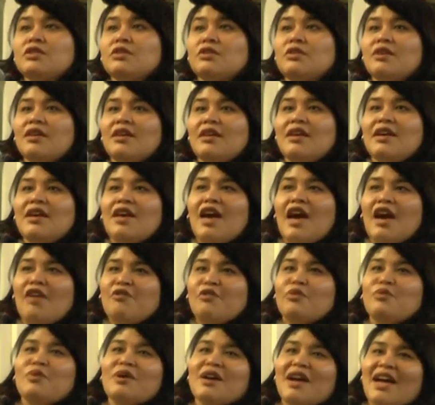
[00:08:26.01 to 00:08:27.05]
So
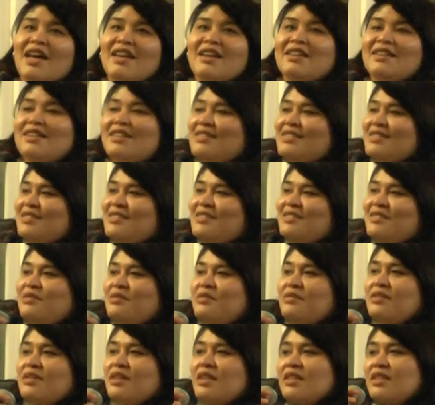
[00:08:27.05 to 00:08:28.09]
everyone kind of is
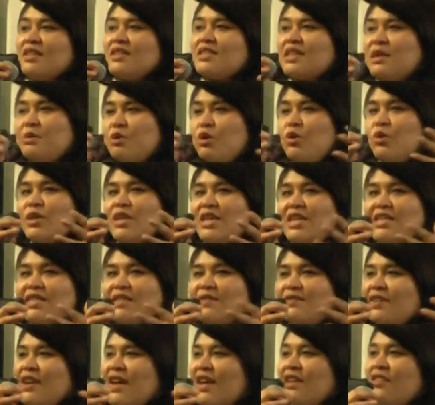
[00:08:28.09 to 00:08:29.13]
in the same
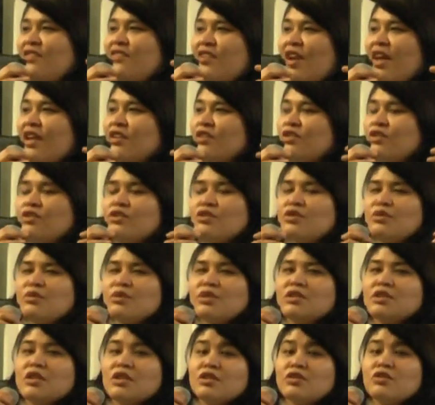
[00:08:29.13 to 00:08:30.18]
cohesive kind of factor. Right. So
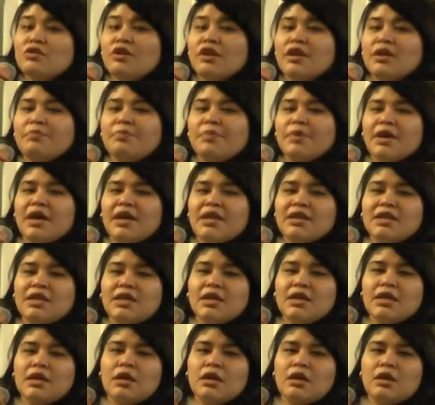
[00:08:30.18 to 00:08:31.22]
it's great. But I
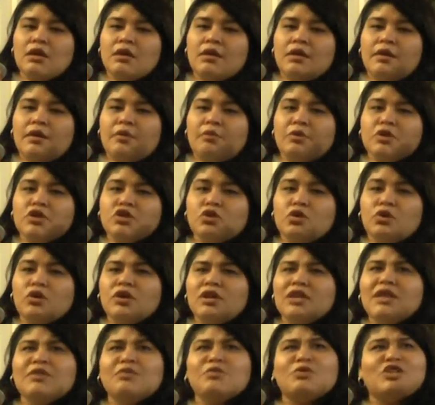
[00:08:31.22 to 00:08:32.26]
think
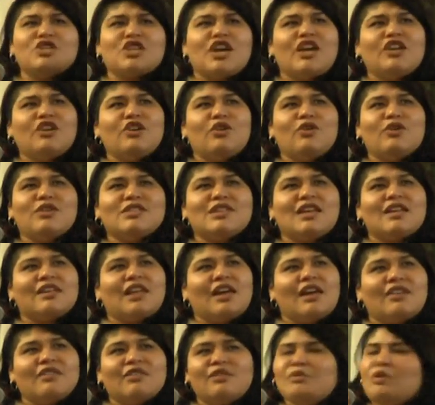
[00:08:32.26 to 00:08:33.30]
majority, which I know, is a
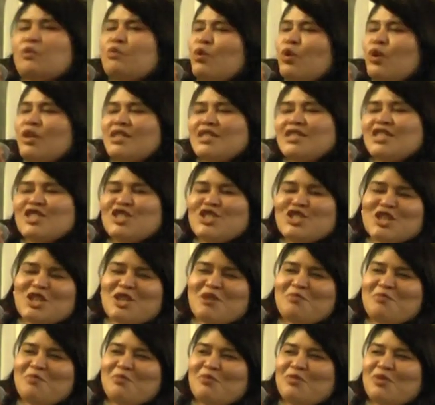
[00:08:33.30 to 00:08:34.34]
lot of them have worn it to the
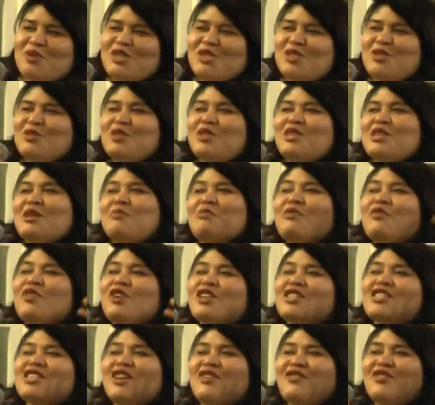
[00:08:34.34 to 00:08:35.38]
gym, which is some of
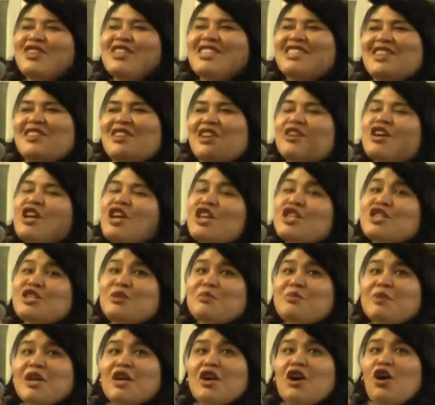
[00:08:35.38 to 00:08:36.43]
our selfies.
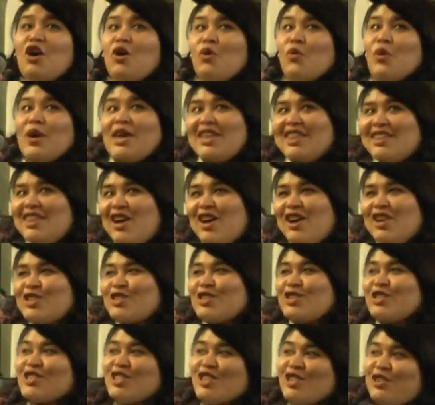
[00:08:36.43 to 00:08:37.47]
So I'm like, oh, weight
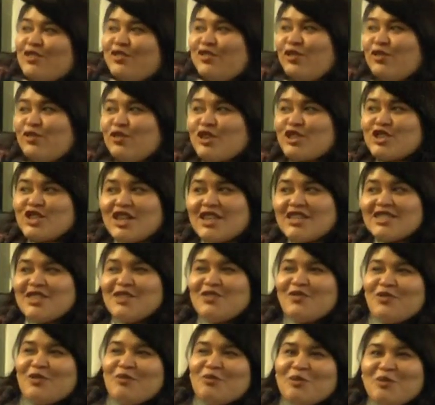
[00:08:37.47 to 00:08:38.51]
loss. So see, you feel
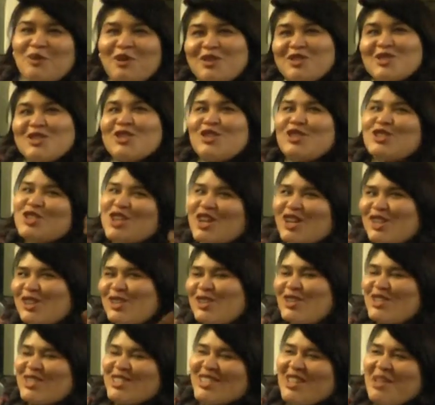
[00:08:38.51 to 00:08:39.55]
rejected from the world, so you're trying to
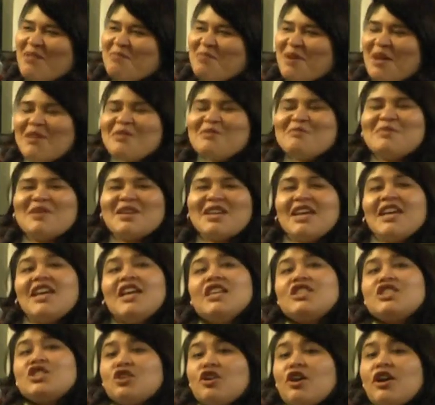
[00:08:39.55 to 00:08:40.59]
lose that pounds. But
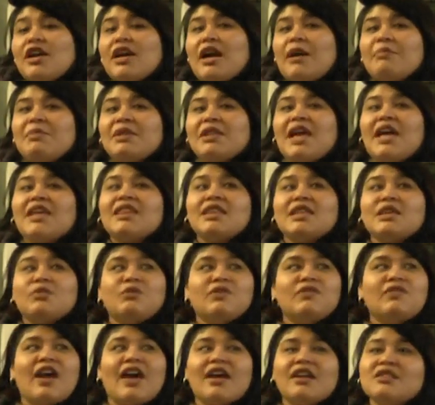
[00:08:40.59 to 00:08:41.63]
it's great. I think
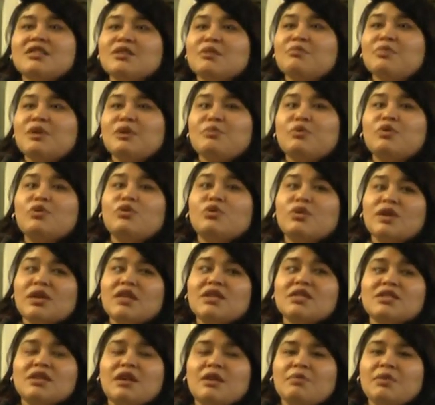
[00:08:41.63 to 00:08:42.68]
we've had some people who hit
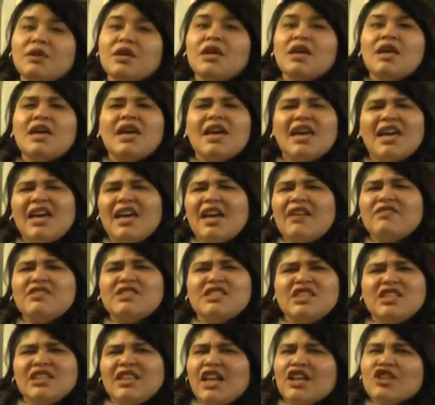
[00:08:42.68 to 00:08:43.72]
us up. Hey, I've
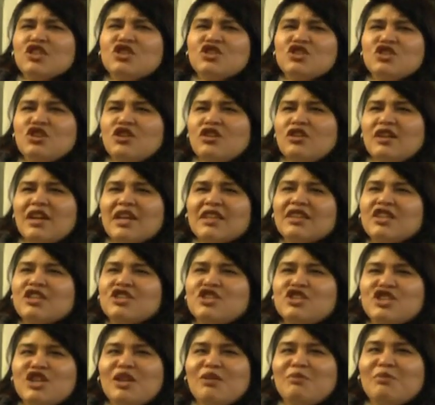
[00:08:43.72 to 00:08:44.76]
seen that shirt at the
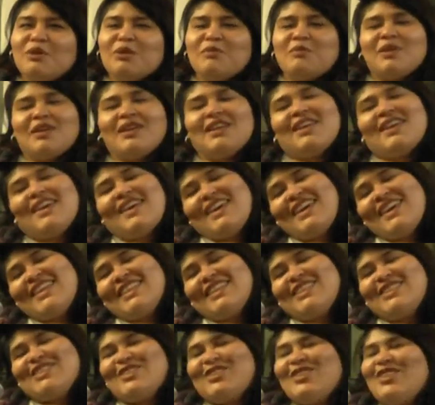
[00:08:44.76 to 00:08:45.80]
gym, and I'm like, hey,
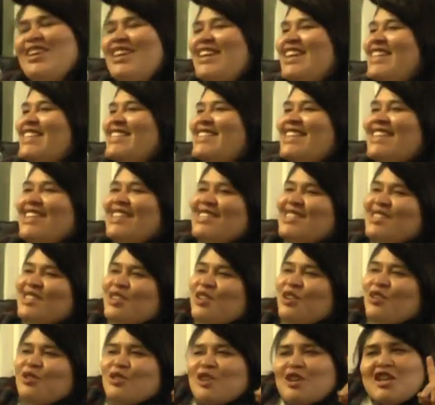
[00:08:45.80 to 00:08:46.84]
that's great. Take a,
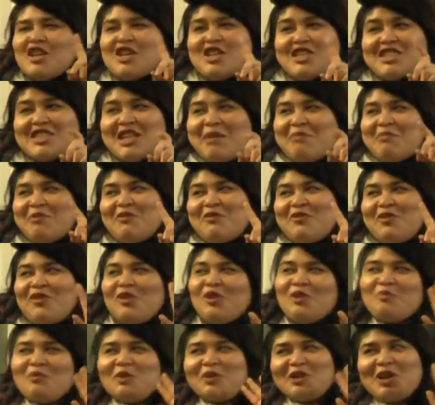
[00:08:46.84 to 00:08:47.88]
snap a
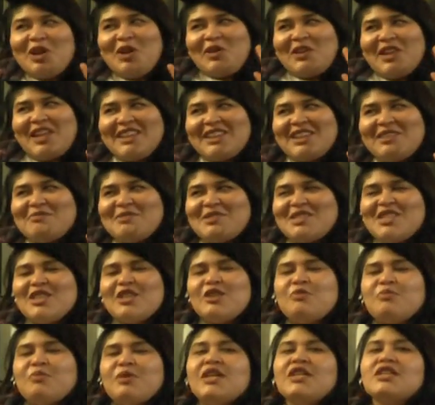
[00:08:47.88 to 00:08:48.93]
photo, but don't let them see
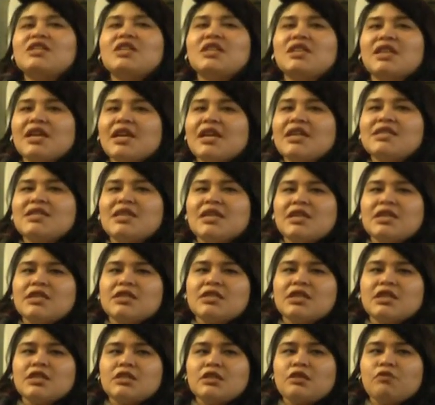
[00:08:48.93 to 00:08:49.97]
you. But it's like I said,
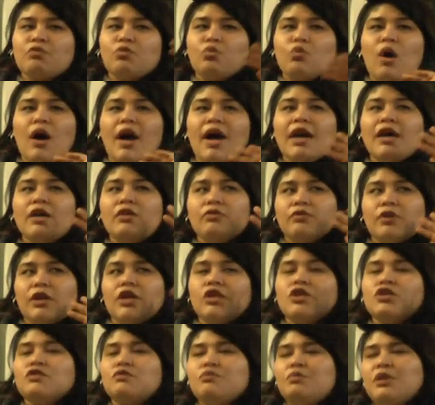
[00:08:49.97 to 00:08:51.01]
it's a wide
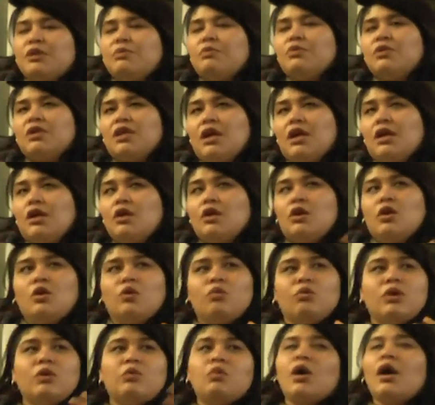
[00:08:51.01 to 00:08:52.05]
range of people that
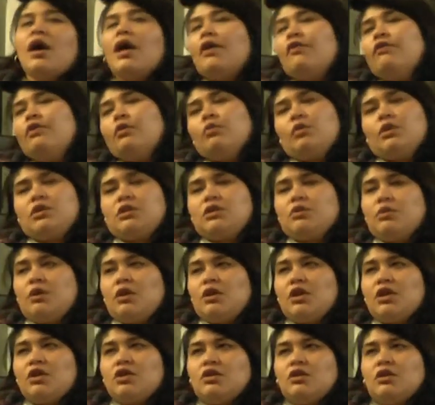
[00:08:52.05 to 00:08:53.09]
we'd want everyone to wear
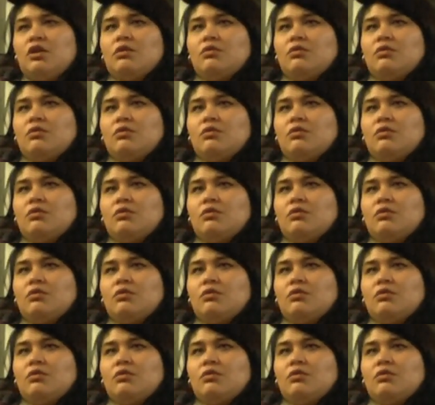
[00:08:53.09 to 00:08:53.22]
it.